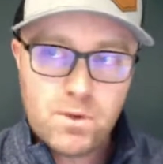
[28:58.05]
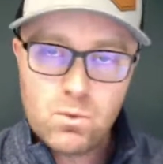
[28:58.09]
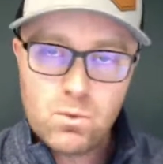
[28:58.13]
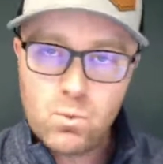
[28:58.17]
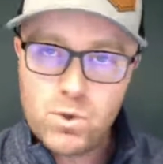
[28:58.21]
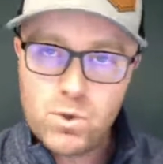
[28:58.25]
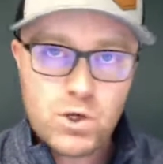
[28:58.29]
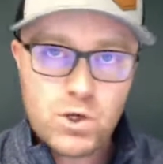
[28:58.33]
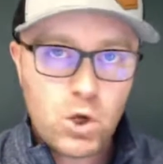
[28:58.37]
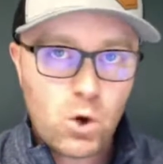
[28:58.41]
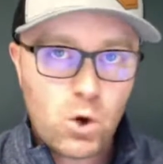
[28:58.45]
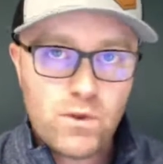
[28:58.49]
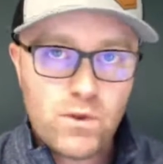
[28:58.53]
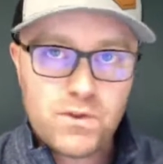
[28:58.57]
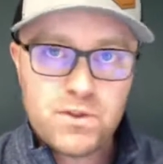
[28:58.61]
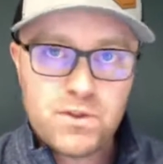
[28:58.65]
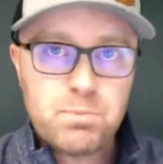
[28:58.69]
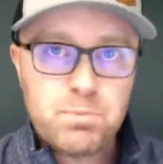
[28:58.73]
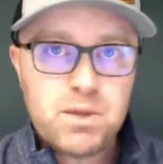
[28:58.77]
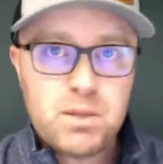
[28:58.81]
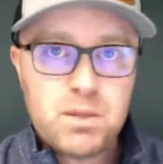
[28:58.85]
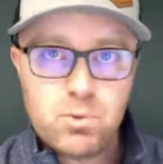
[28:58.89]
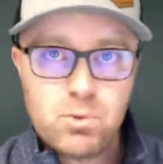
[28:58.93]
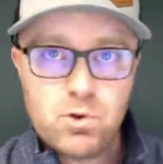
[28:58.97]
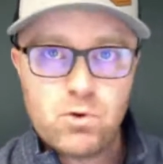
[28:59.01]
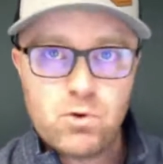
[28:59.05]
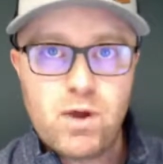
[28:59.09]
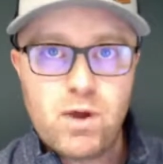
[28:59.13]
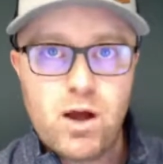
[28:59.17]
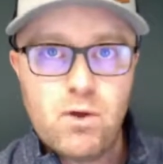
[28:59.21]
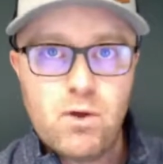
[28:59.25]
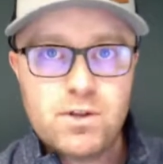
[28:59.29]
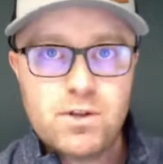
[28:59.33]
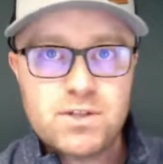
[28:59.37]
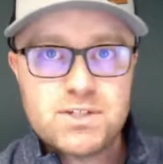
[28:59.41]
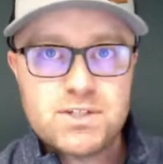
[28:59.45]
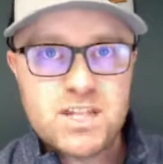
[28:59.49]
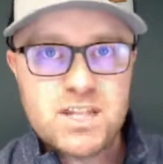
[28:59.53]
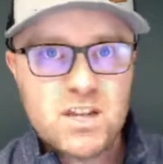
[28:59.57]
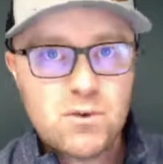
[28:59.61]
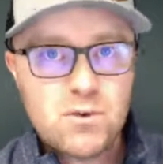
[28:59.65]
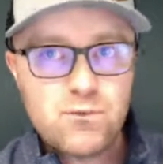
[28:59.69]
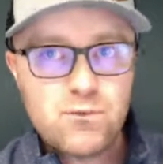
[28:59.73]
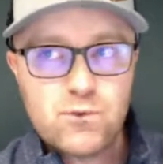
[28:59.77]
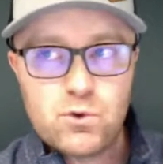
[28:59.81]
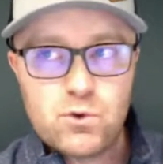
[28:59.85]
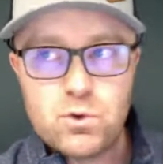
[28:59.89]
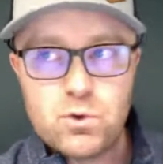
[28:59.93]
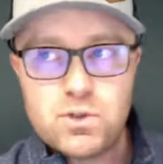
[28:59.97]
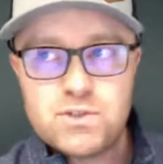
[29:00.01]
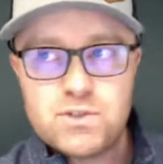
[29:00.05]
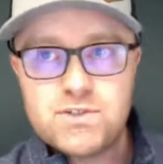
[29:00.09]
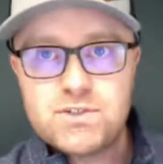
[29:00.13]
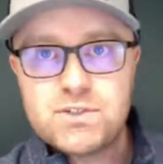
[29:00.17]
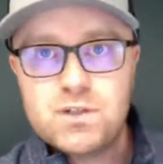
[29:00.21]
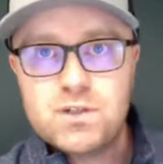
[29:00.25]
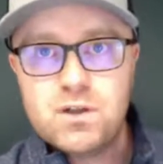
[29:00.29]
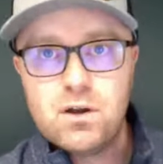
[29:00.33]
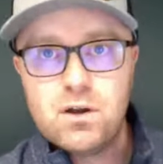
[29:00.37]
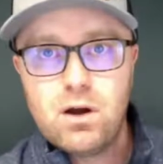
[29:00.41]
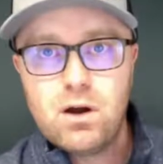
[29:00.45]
We know that the people around us influence